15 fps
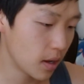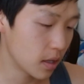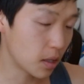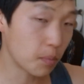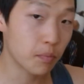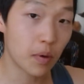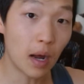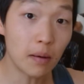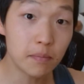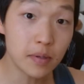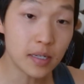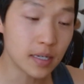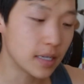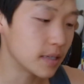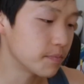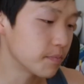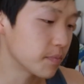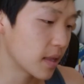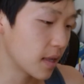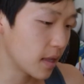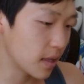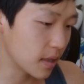the probability
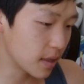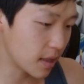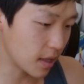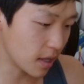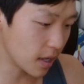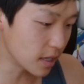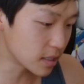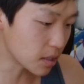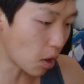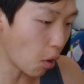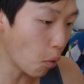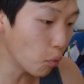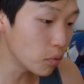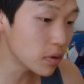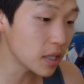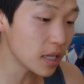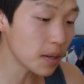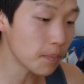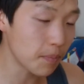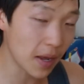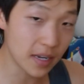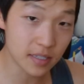is
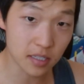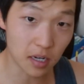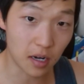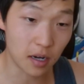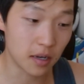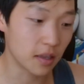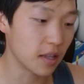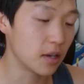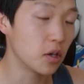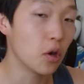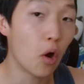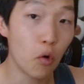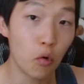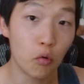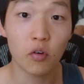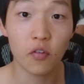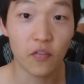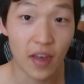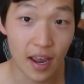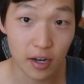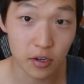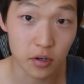only based on the known
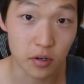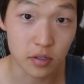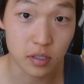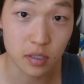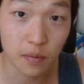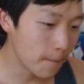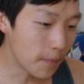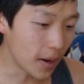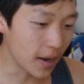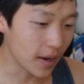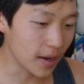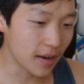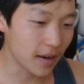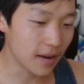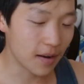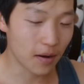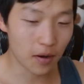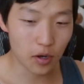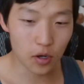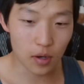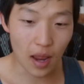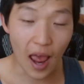factors. But
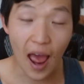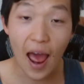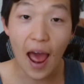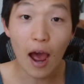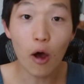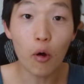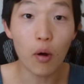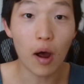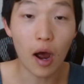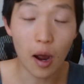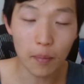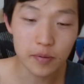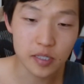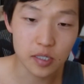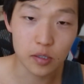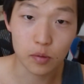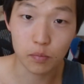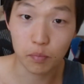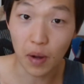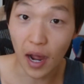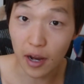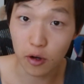how option
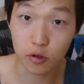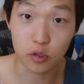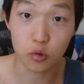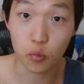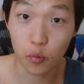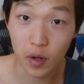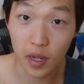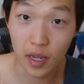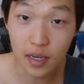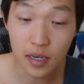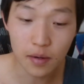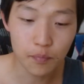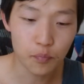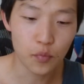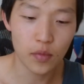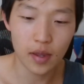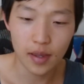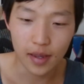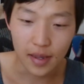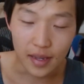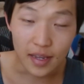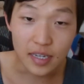buyers win
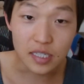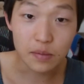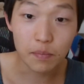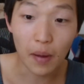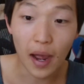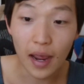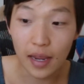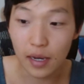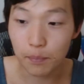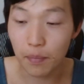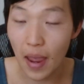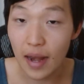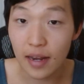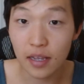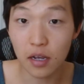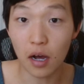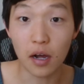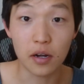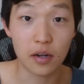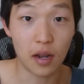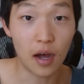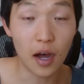is by betting
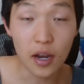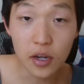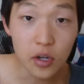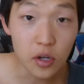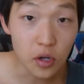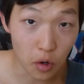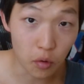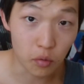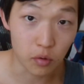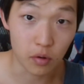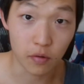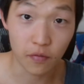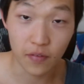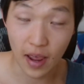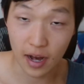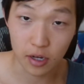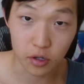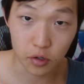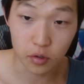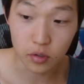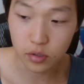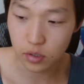on unknown
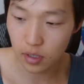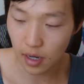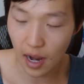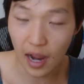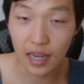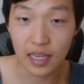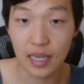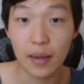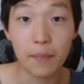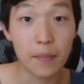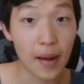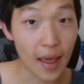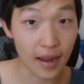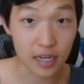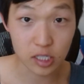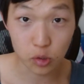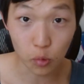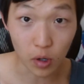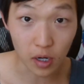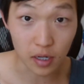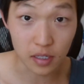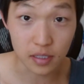factors, i.e. black
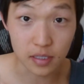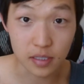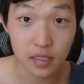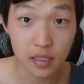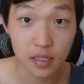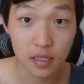swans,